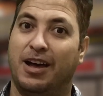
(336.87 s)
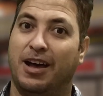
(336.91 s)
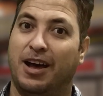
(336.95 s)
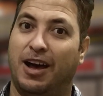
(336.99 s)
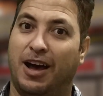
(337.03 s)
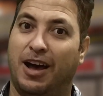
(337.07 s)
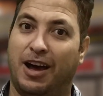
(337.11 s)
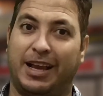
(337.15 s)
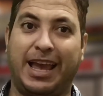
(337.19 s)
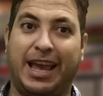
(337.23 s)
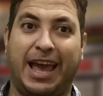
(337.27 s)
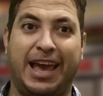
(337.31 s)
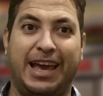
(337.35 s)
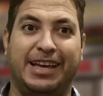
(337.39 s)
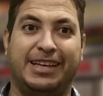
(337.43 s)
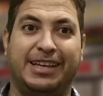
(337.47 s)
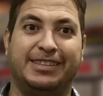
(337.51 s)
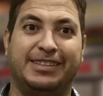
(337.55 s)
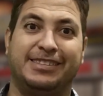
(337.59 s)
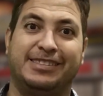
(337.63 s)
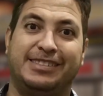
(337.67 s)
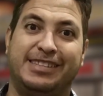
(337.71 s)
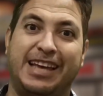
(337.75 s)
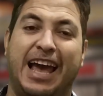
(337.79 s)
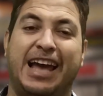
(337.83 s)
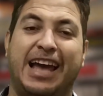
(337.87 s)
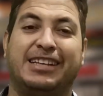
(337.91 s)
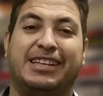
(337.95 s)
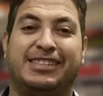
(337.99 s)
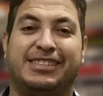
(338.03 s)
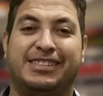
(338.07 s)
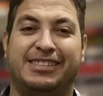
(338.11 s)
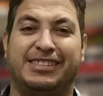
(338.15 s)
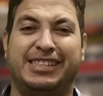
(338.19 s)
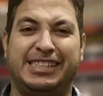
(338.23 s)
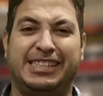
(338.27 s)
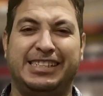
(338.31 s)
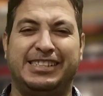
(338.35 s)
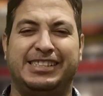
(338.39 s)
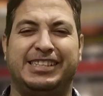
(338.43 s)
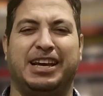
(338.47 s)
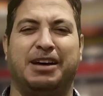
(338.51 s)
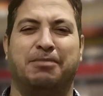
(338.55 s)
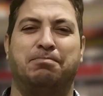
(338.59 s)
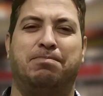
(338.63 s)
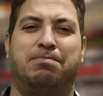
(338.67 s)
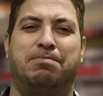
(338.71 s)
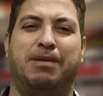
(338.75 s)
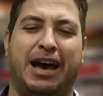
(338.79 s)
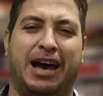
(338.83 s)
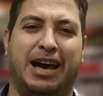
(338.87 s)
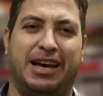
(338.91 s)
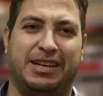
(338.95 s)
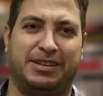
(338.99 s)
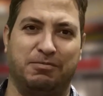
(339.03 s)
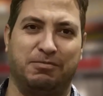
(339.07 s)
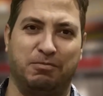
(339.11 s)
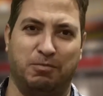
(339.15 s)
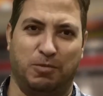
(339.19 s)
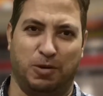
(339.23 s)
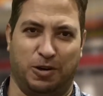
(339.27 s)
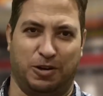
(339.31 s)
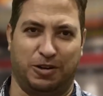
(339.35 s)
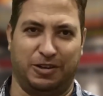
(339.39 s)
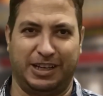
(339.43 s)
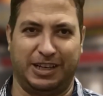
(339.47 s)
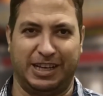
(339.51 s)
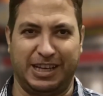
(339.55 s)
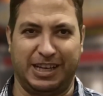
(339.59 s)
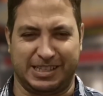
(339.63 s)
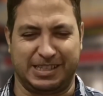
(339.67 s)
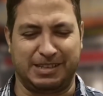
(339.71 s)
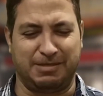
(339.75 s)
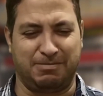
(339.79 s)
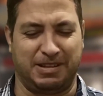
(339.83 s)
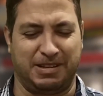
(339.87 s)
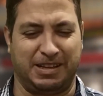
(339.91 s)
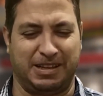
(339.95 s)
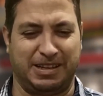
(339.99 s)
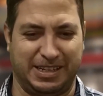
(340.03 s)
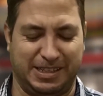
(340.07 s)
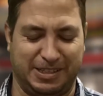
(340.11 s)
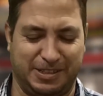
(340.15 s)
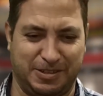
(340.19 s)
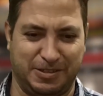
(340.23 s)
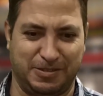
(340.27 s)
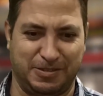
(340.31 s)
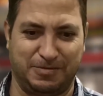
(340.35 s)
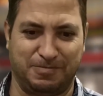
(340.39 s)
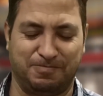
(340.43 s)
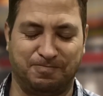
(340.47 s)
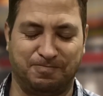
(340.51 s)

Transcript: Okay, that needs a bit more explanation.